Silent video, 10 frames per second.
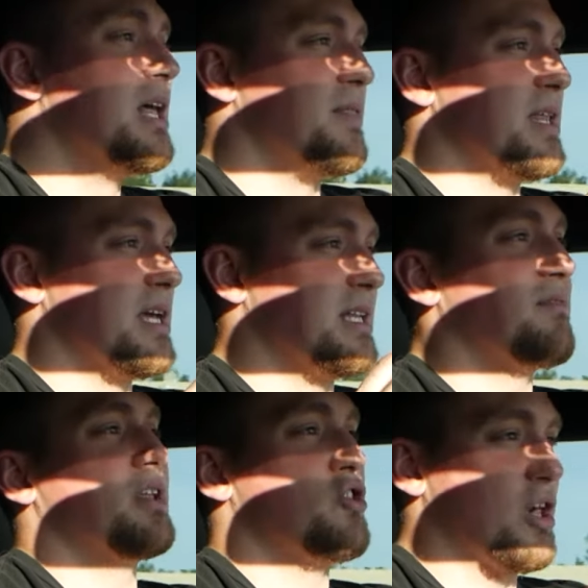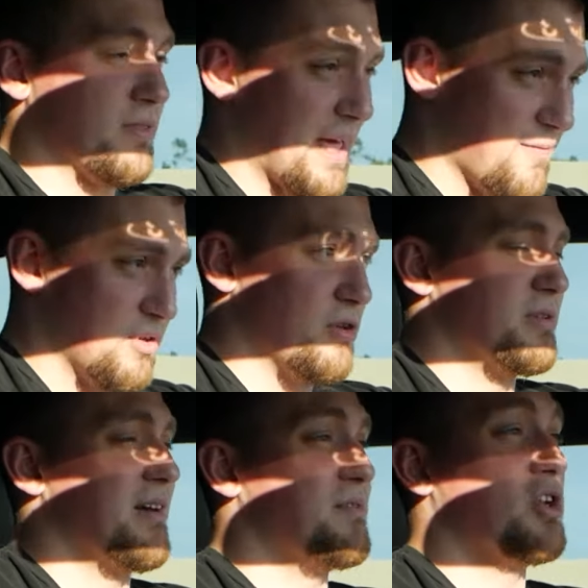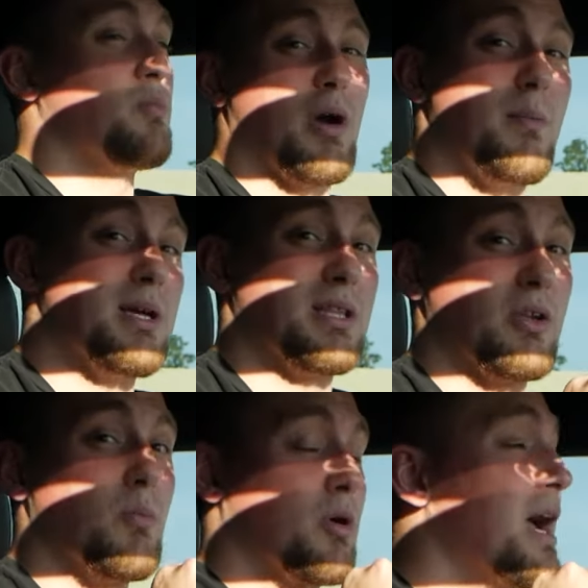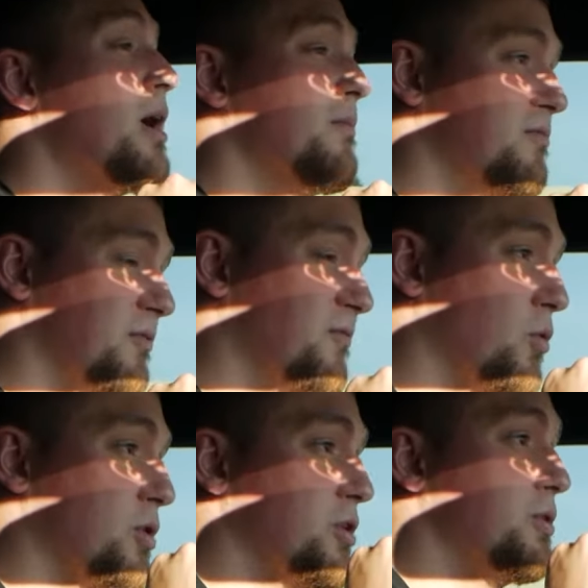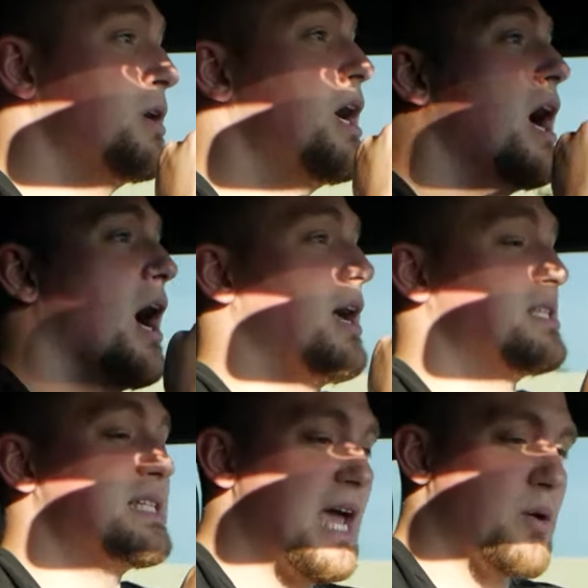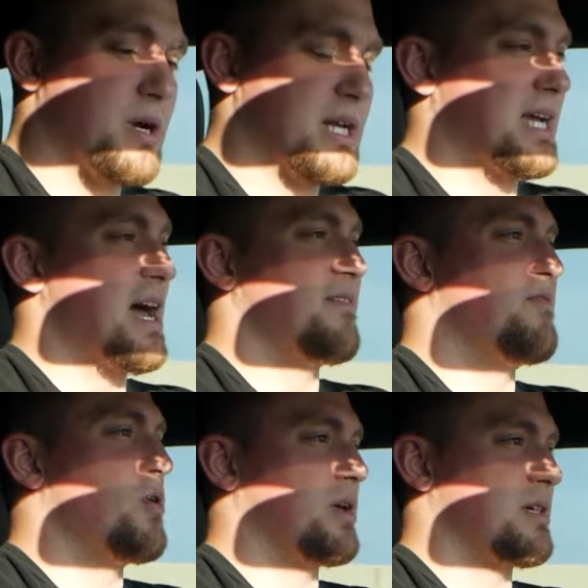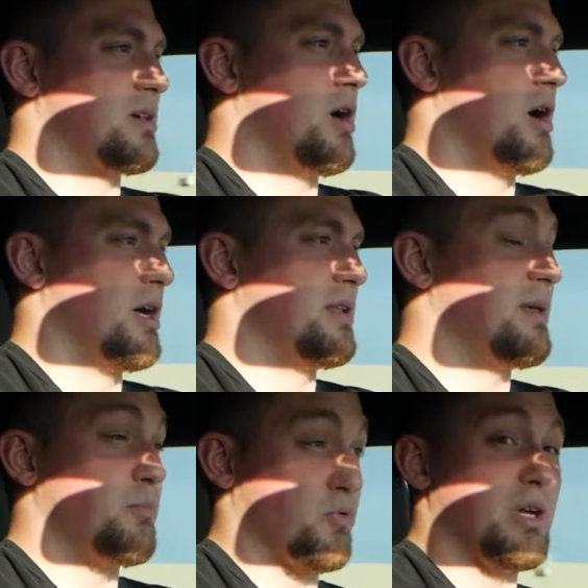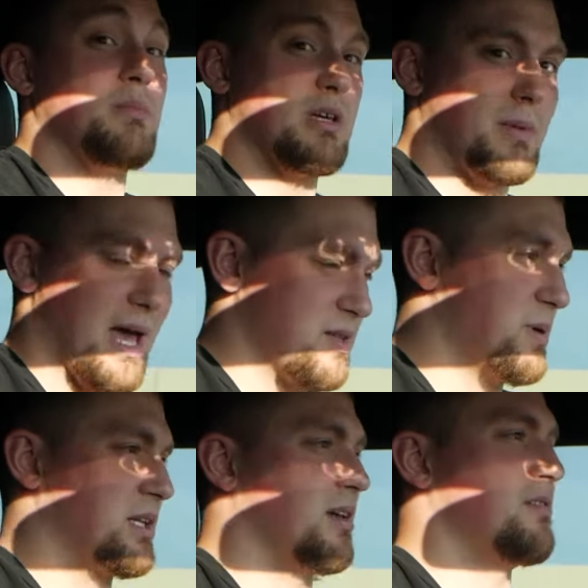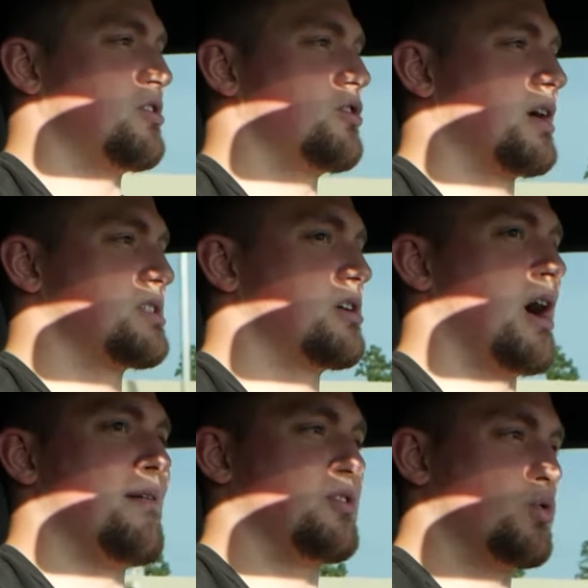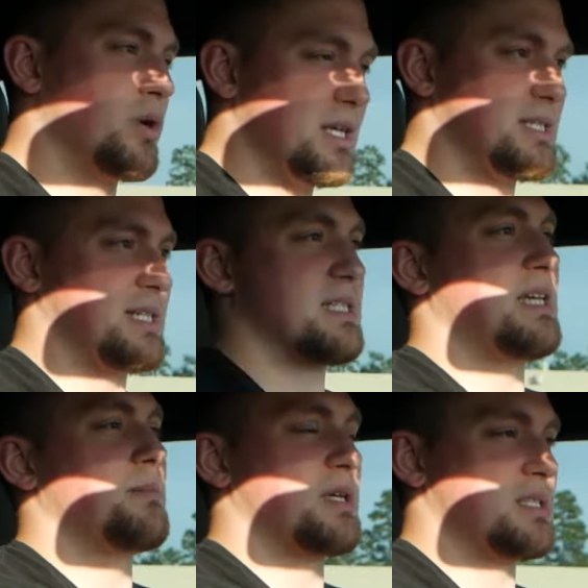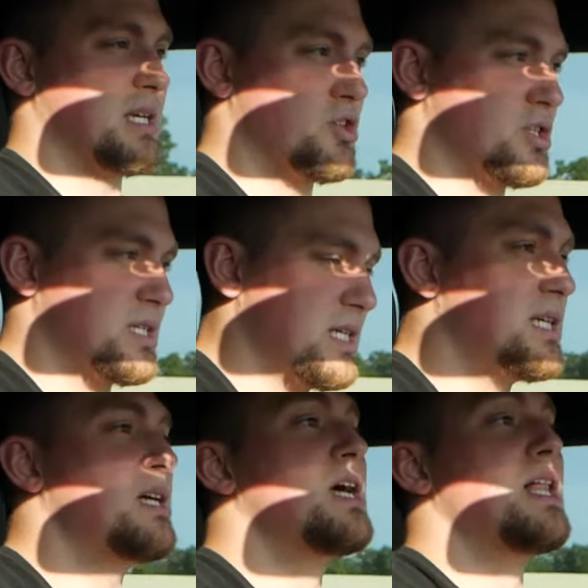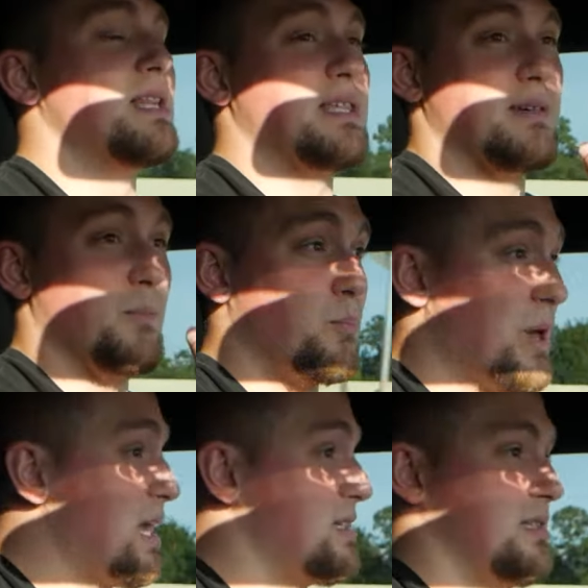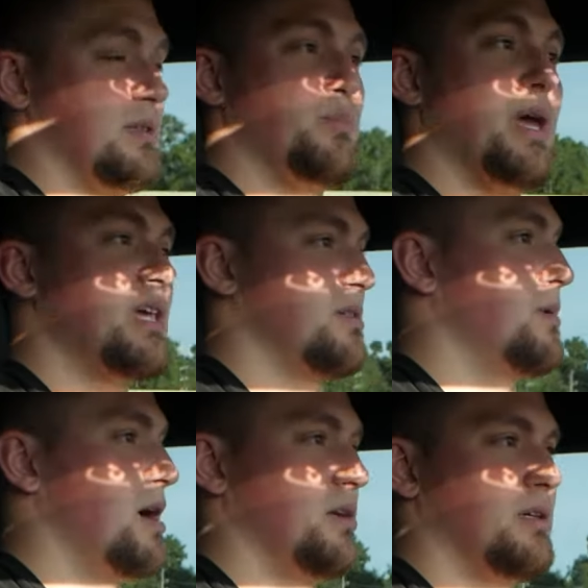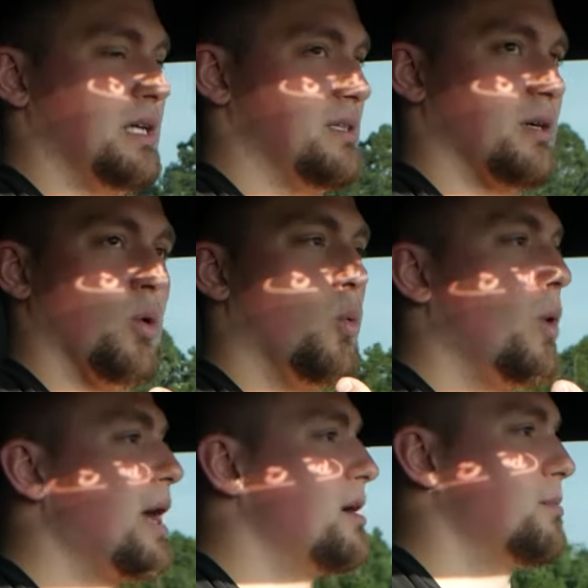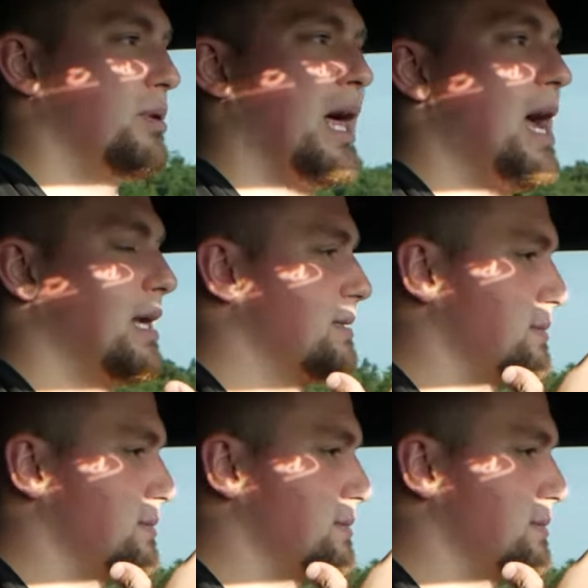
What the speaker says: then definitely check that video. That video will probably be a little more helpful for you. Today we're going to kind of focus on the premium aspect of it. As you guys know, I have a 2016 Mustang GT. That's a base of the base model. It's a white on black,